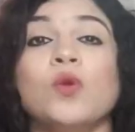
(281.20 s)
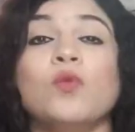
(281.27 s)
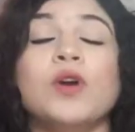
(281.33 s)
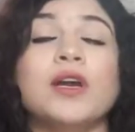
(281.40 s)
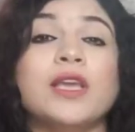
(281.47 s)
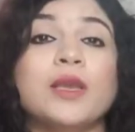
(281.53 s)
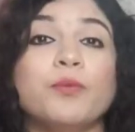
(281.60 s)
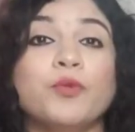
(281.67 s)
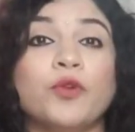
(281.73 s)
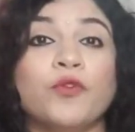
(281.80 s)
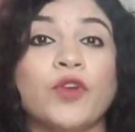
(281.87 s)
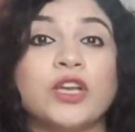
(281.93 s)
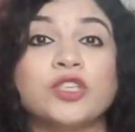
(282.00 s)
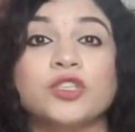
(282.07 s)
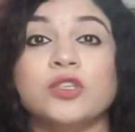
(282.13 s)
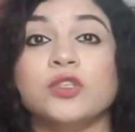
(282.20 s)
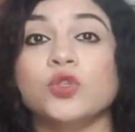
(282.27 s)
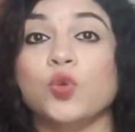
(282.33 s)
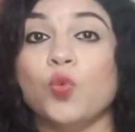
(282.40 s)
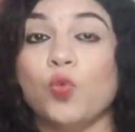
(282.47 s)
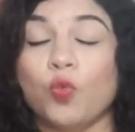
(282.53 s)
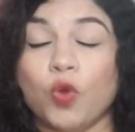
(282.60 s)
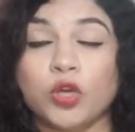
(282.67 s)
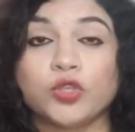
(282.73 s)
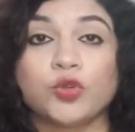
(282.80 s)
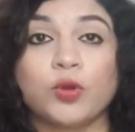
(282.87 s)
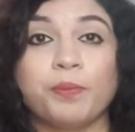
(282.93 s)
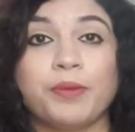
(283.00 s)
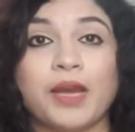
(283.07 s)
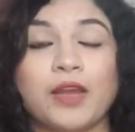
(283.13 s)
Working professionals who want
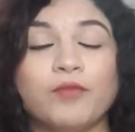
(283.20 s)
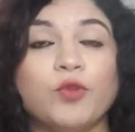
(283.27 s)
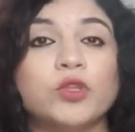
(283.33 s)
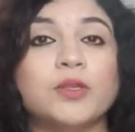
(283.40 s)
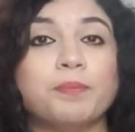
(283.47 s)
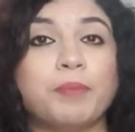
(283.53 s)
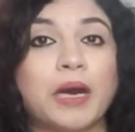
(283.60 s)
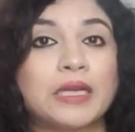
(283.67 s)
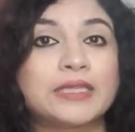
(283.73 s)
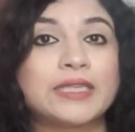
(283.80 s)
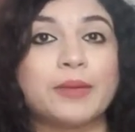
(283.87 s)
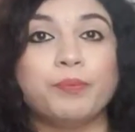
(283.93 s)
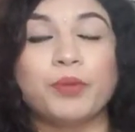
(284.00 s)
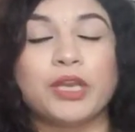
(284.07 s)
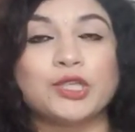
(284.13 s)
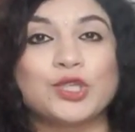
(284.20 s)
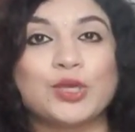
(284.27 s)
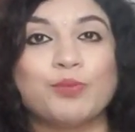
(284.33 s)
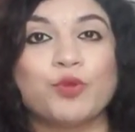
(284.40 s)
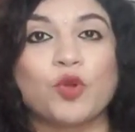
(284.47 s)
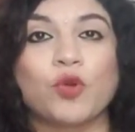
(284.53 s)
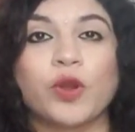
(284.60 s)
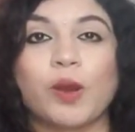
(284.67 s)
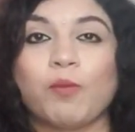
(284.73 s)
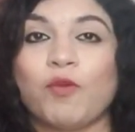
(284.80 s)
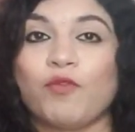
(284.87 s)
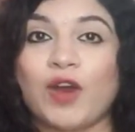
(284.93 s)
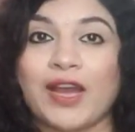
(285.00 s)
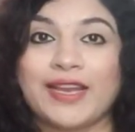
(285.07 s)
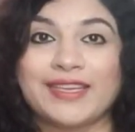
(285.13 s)
to apply for the part-time PhD program
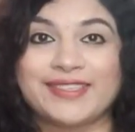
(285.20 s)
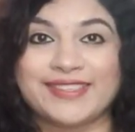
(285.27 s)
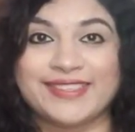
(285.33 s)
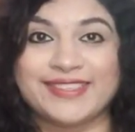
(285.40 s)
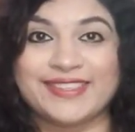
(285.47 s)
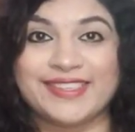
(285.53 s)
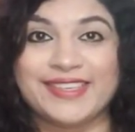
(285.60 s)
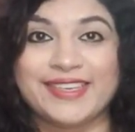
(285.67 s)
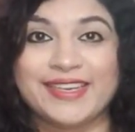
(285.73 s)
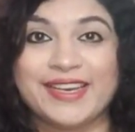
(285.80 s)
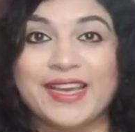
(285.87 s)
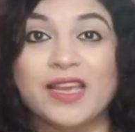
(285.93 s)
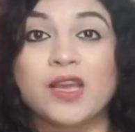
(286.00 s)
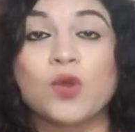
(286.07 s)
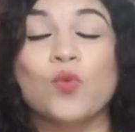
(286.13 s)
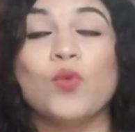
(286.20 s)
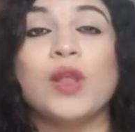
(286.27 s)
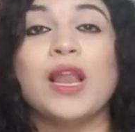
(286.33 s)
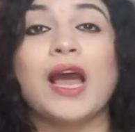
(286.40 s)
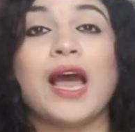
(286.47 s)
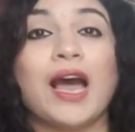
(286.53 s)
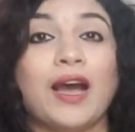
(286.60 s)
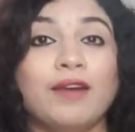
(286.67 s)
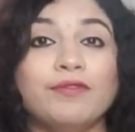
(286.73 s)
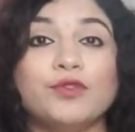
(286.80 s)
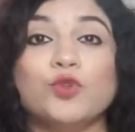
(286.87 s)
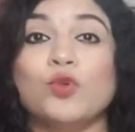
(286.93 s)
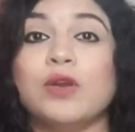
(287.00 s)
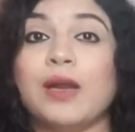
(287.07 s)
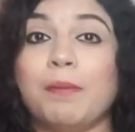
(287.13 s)
of IIT D will have
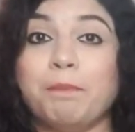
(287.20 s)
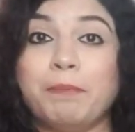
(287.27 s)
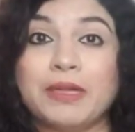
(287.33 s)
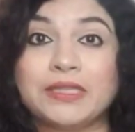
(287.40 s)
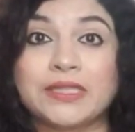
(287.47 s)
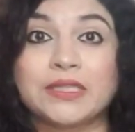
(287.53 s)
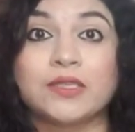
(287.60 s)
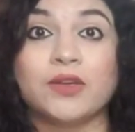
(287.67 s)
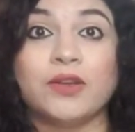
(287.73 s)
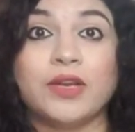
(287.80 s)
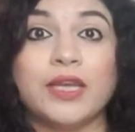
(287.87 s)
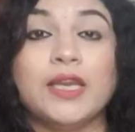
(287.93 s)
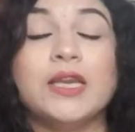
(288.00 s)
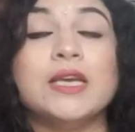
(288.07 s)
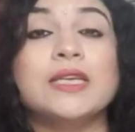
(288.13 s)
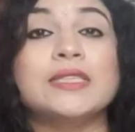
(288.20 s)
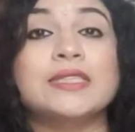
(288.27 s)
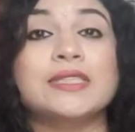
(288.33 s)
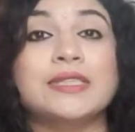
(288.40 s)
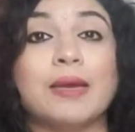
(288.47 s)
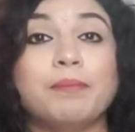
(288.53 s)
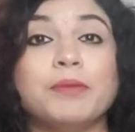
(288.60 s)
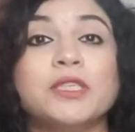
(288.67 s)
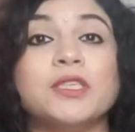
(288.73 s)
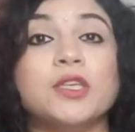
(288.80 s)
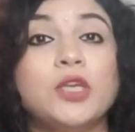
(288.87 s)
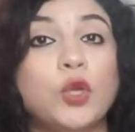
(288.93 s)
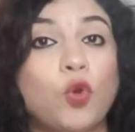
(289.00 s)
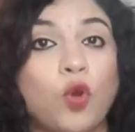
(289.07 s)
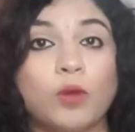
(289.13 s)
to compulsorily submit a
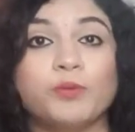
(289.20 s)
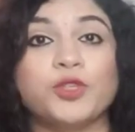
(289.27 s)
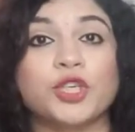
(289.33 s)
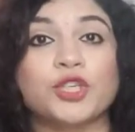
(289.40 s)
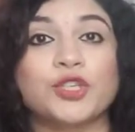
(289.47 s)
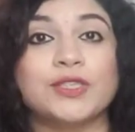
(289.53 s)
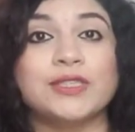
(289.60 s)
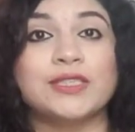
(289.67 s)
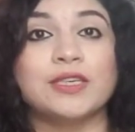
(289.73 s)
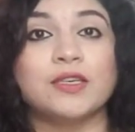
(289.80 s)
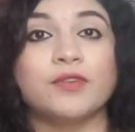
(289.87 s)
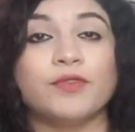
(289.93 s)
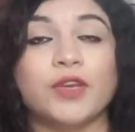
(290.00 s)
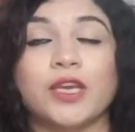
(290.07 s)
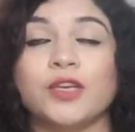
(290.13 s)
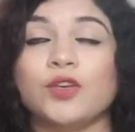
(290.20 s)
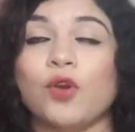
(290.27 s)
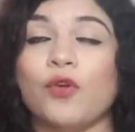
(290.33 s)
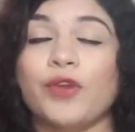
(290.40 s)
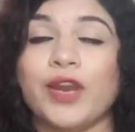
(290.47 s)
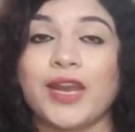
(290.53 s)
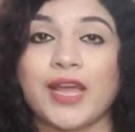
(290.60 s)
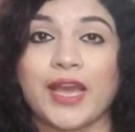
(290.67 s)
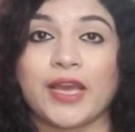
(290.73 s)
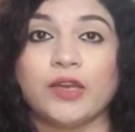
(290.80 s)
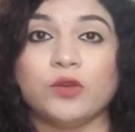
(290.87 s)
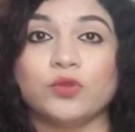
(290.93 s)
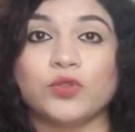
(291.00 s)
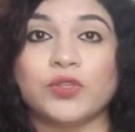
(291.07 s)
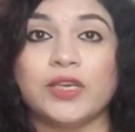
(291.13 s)
no objection certificate or an
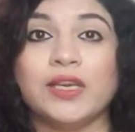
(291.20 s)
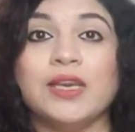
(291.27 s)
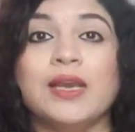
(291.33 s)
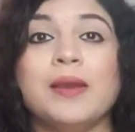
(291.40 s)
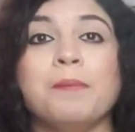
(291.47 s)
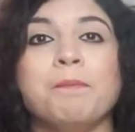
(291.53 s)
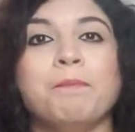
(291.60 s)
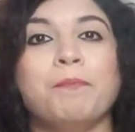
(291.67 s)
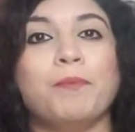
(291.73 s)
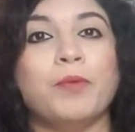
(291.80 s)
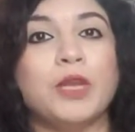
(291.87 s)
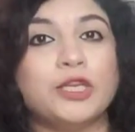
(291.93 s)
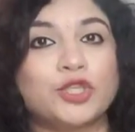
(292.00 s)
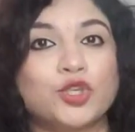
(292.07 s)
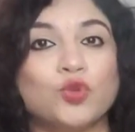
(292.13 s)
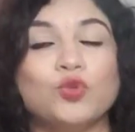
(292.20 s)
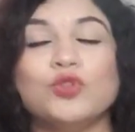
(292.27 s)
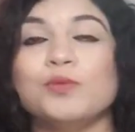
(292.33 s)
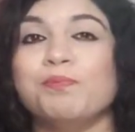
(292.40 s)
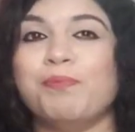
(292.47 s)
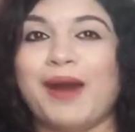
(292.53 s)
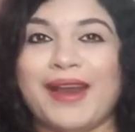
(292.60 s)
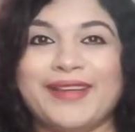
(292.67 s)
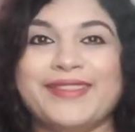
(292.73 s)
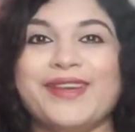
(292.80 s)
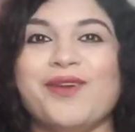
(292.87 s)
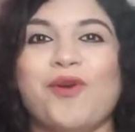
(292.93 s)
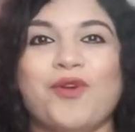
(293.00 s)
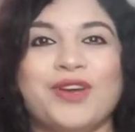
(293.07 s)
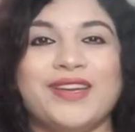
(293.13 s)
NOC issued by
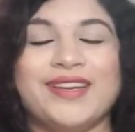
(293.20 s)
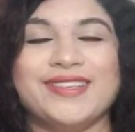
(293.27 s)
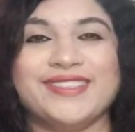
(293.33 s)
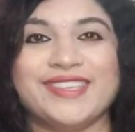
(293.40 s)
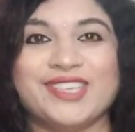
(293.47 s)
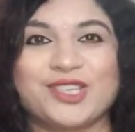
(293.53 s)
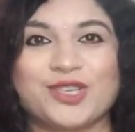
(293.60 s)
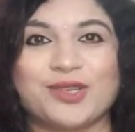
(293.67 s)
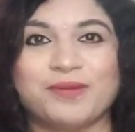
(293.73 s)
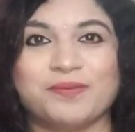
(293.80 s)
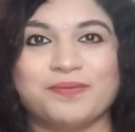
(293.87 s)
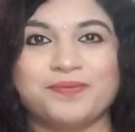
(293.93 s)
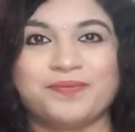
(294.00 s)
their organization.